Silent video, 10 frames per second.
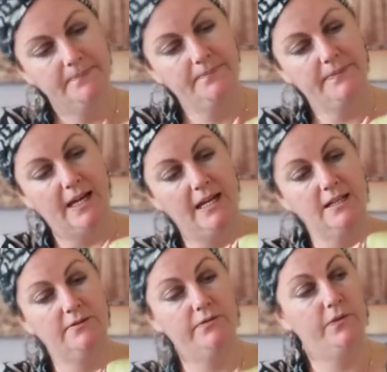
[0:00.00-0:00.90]
that
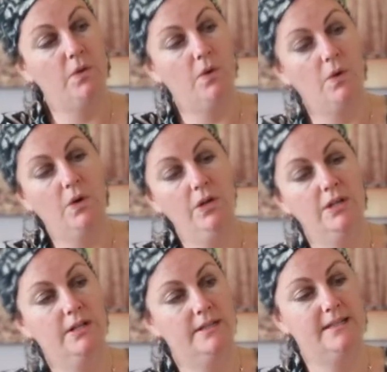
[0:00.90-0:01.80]
is 4
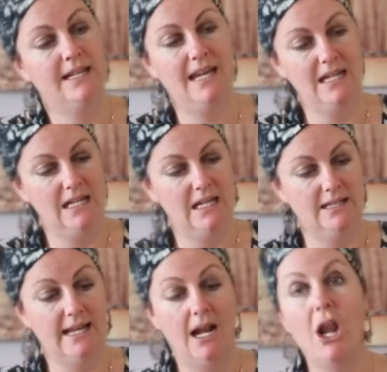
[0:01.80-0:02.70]
zucchinis
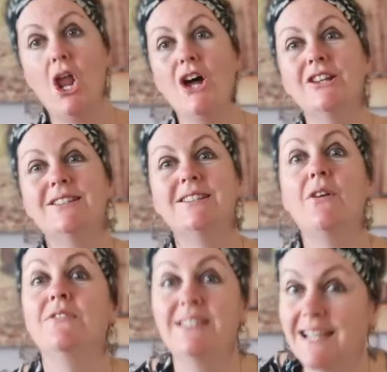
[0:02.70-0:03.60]
and lots
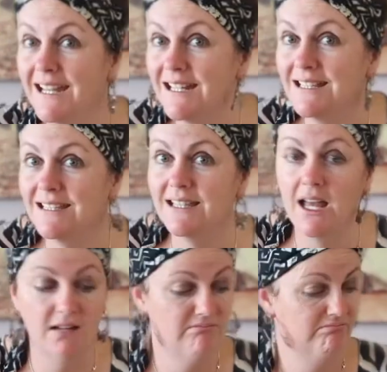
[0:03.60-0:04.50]
of seeds
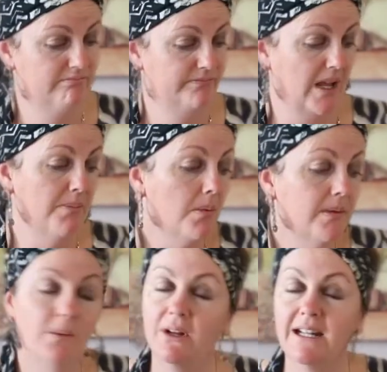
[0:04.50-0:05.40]
that I
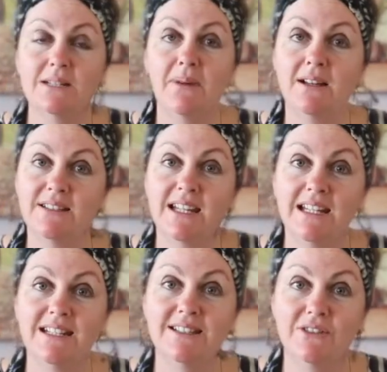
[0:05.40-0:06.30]
probably won't need to buy
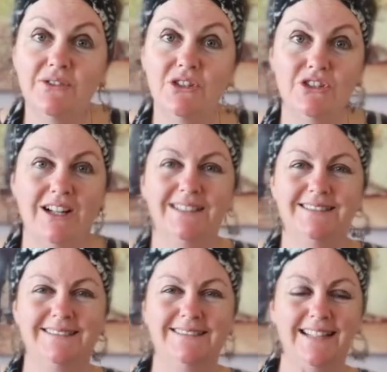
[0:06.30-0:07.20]
zucchinis in the future.
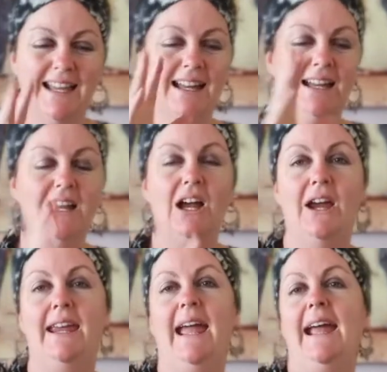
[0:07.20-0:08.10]

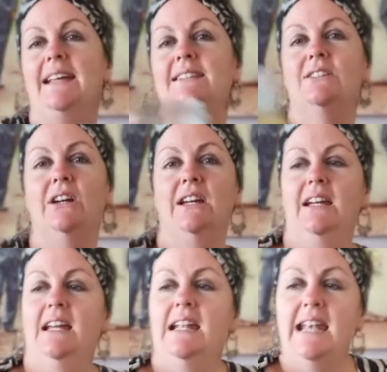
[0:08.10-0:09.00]
Okay, so
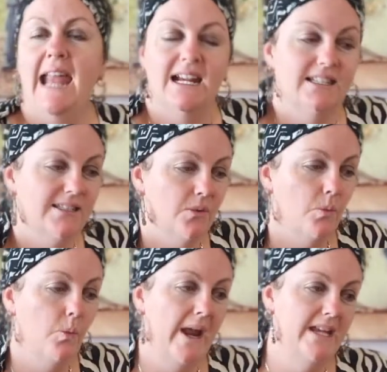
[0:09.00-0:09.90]
next
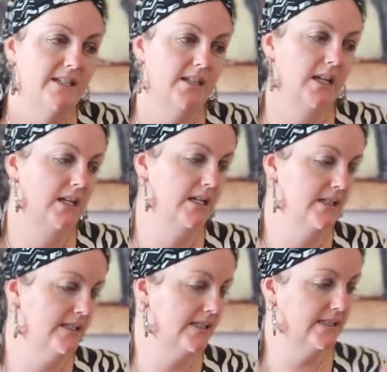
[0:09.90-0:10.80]
wet
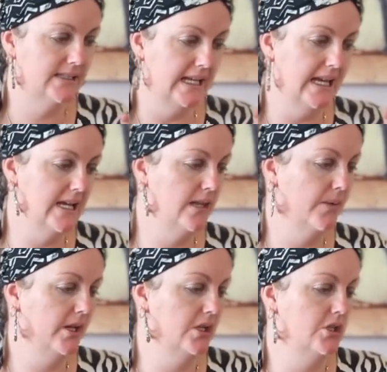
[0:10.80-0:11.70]
seed that
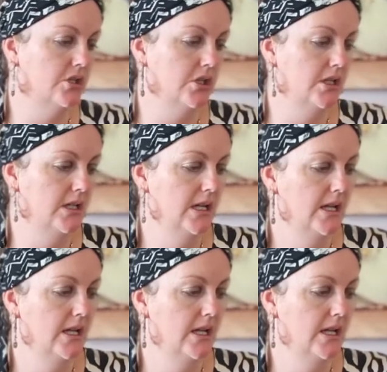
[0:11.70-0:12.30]
we're going to do